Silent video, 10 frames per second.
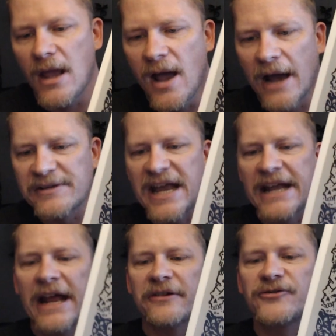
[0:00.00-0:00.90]
I was hanging
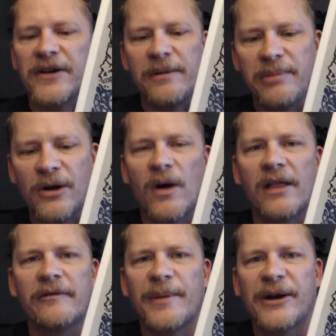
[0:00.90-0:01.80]
out and drinking beer while
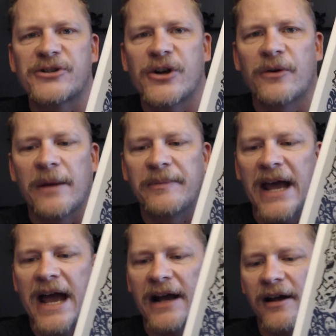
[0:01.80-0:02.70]
everybody was showing up to
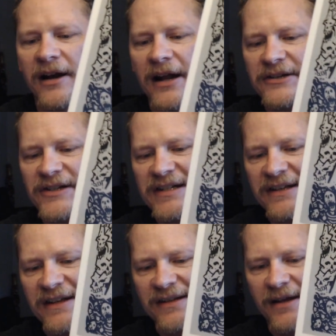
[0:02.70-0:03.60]
AtCon, and I just did
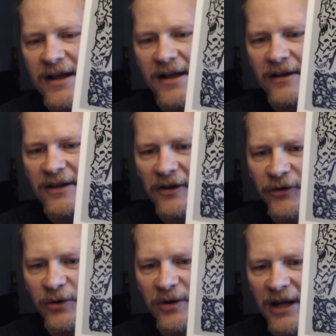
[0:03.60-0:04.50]
this little
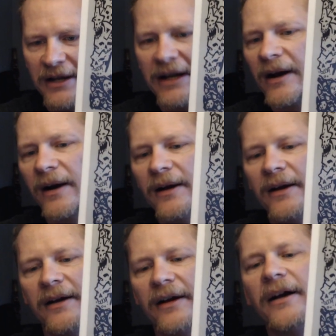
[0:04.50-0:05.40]
doodle on here
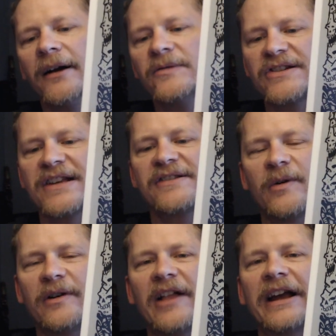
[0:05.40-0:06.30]
um, just as
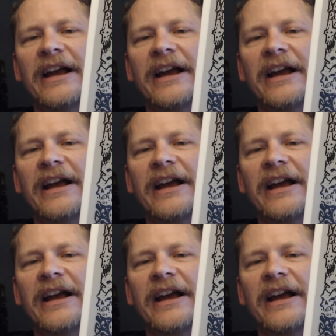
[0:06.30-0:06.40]
sort of like